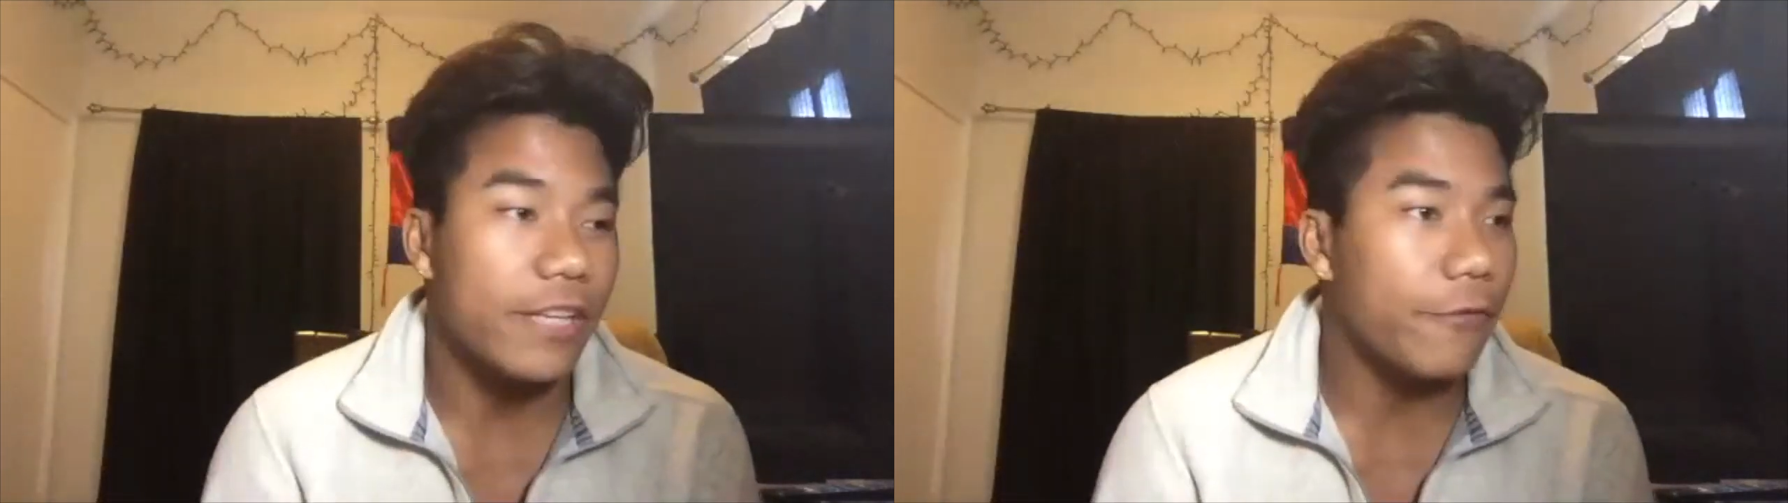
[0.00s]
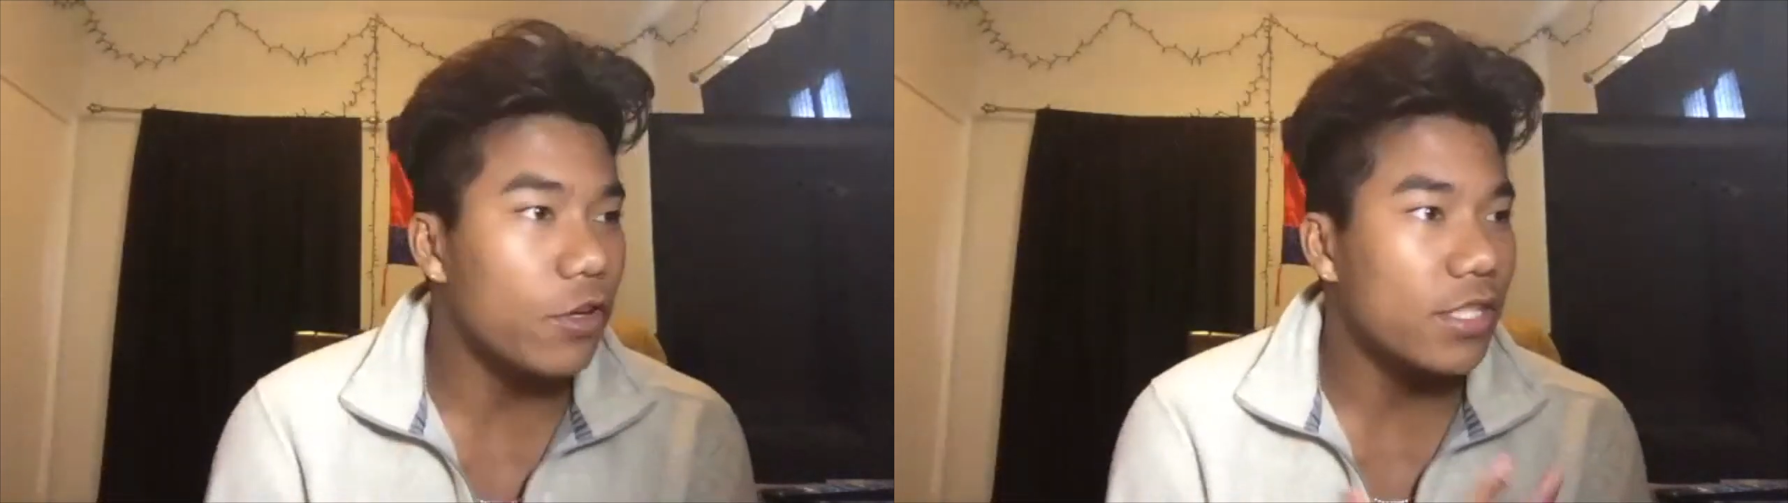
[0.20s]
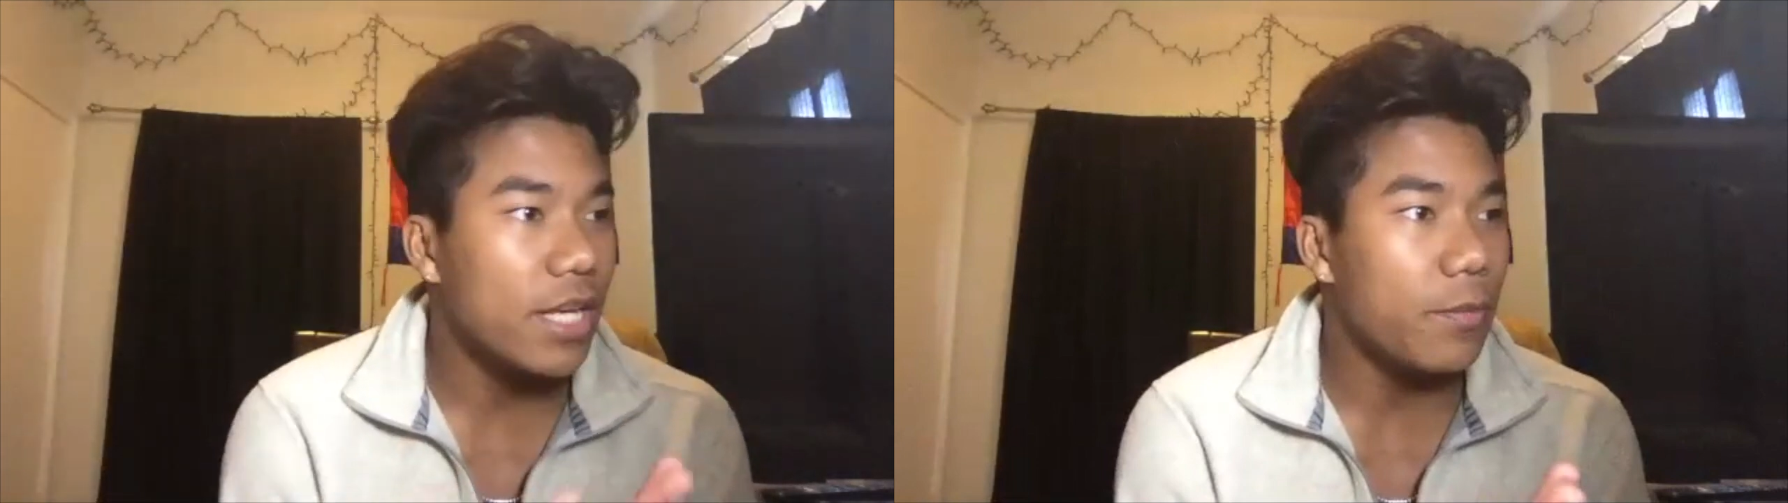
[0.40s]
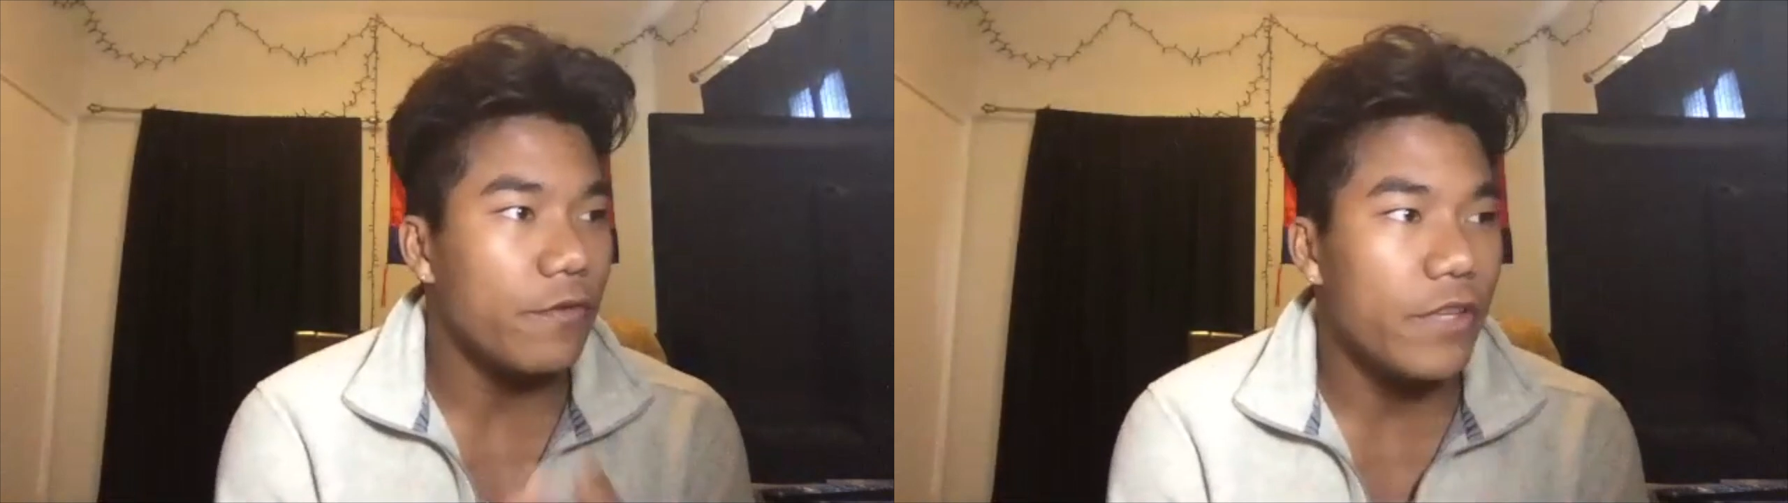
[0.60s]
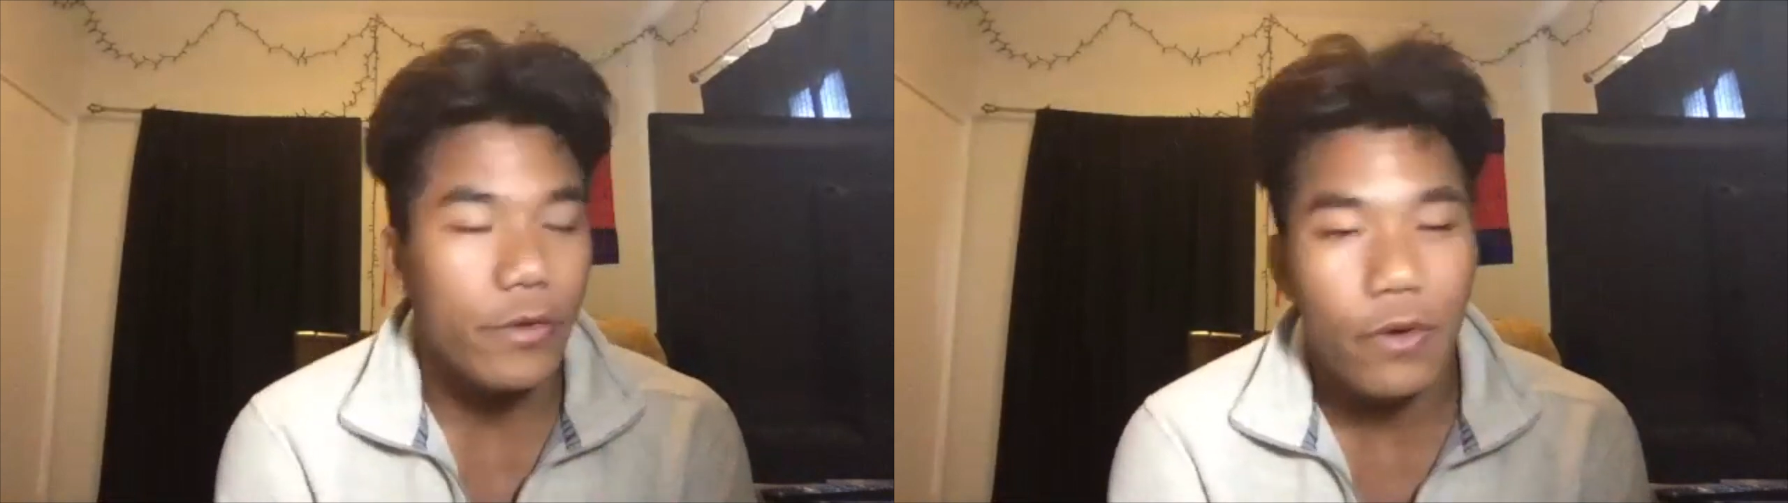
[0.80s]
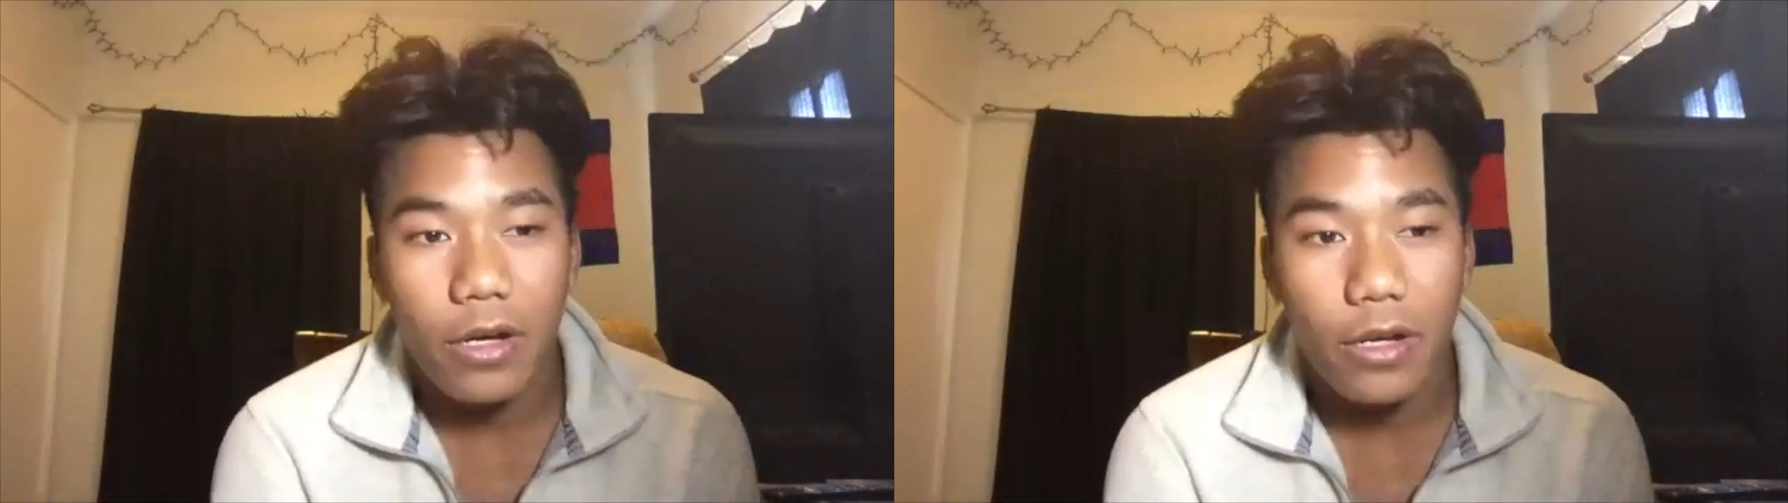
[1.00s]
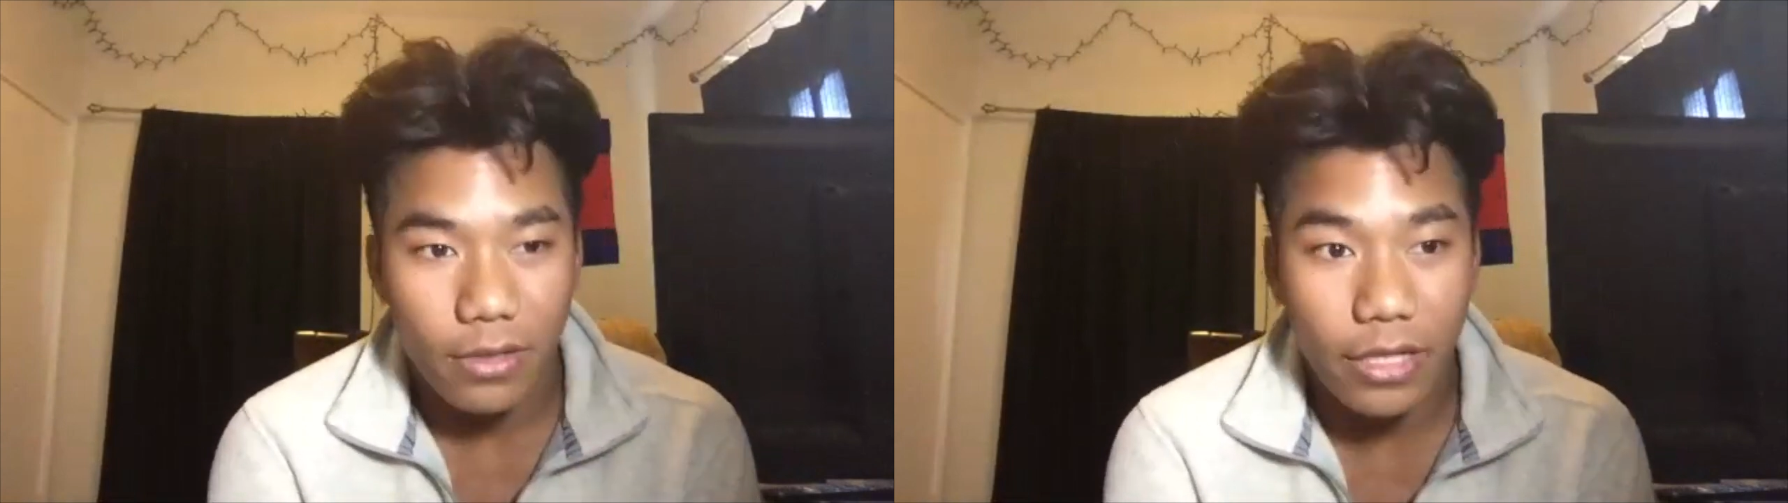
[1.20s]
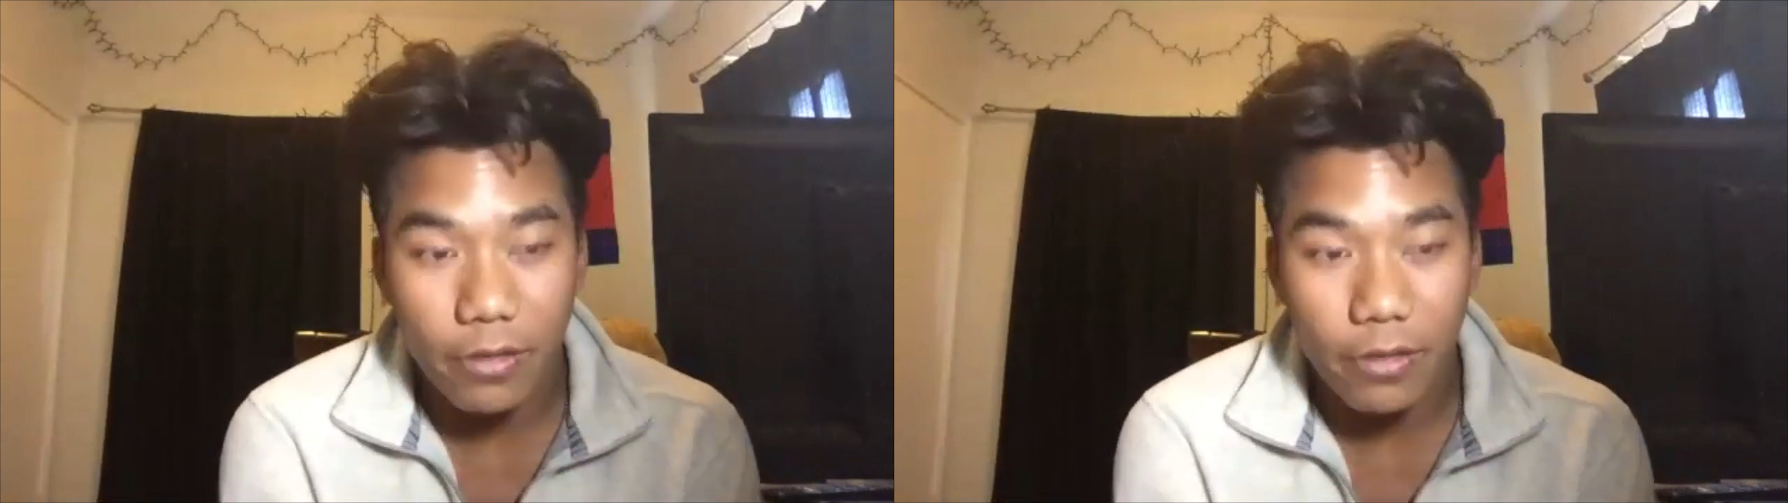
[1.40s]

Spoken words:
for example, if you do a